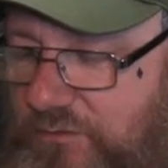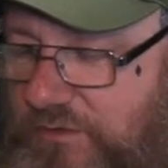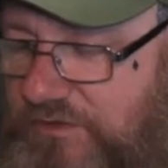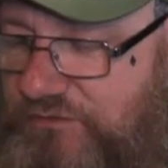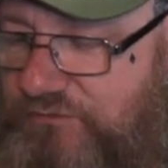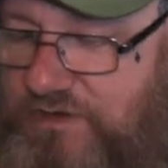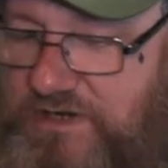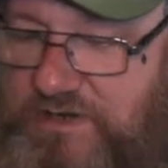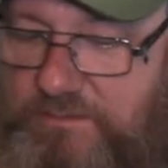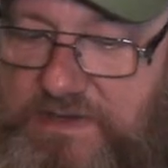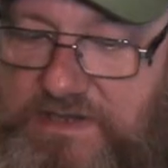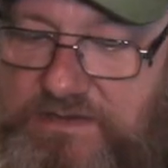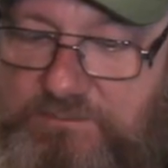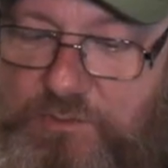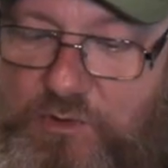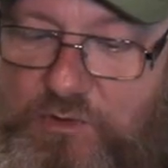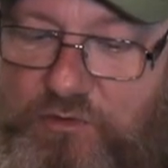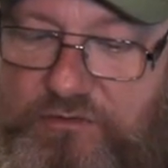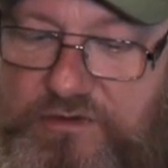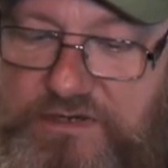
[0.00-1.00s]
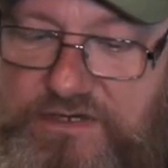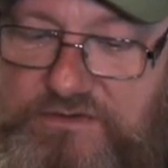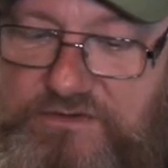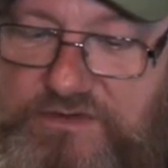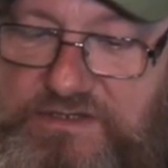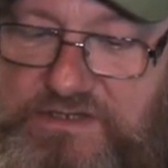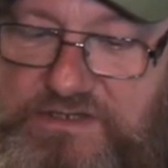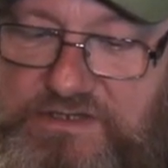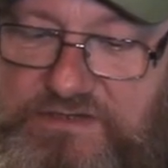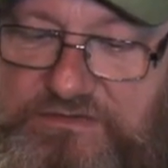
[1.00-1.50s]
always recommend pouring in
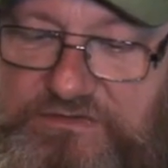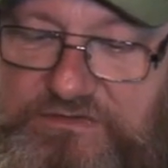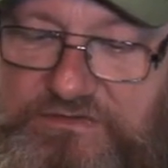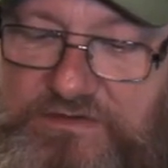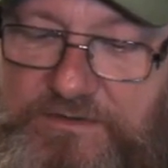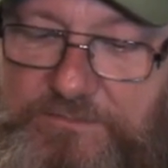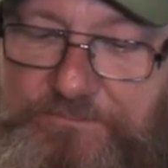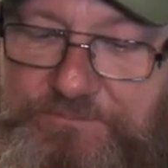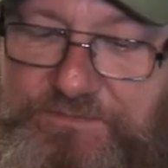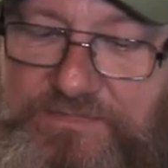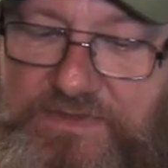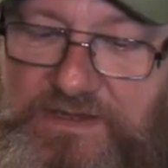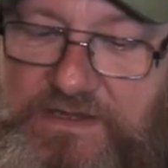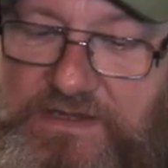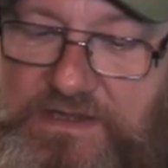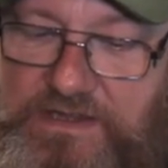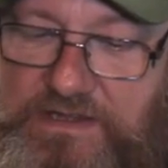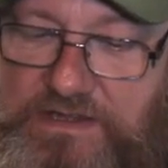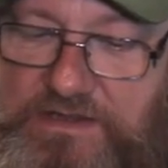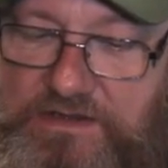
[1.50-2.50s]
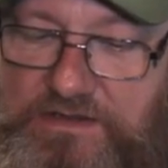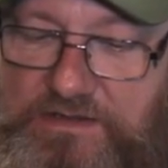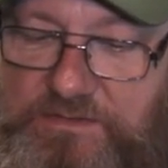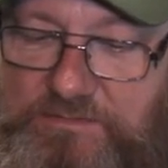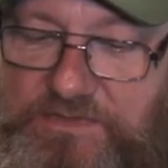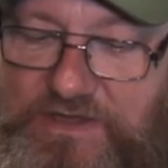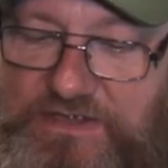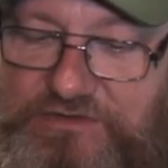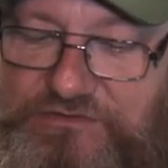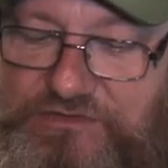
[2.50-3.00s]
the yeast.
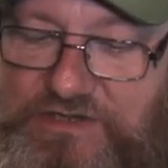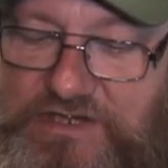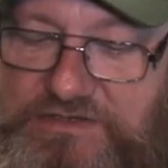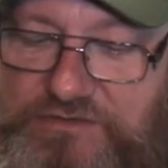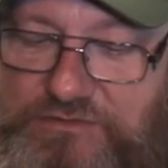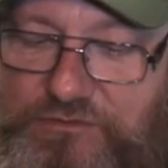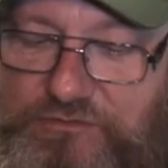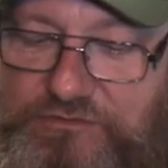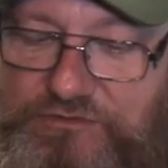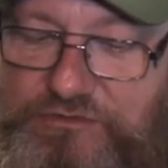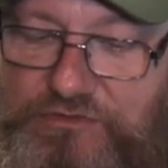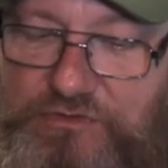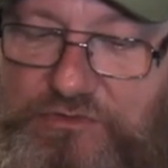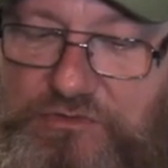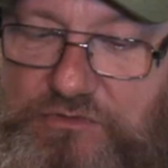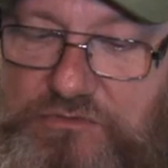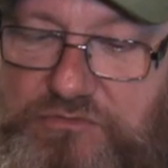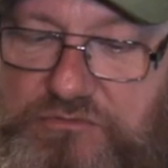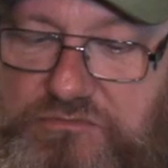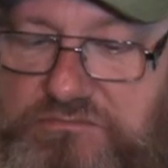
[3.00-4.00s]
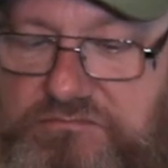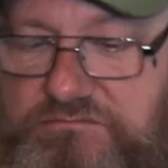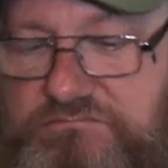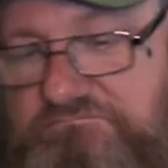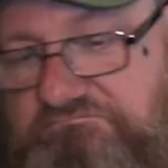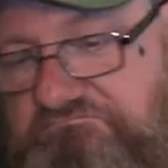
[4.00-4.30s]
They say not to,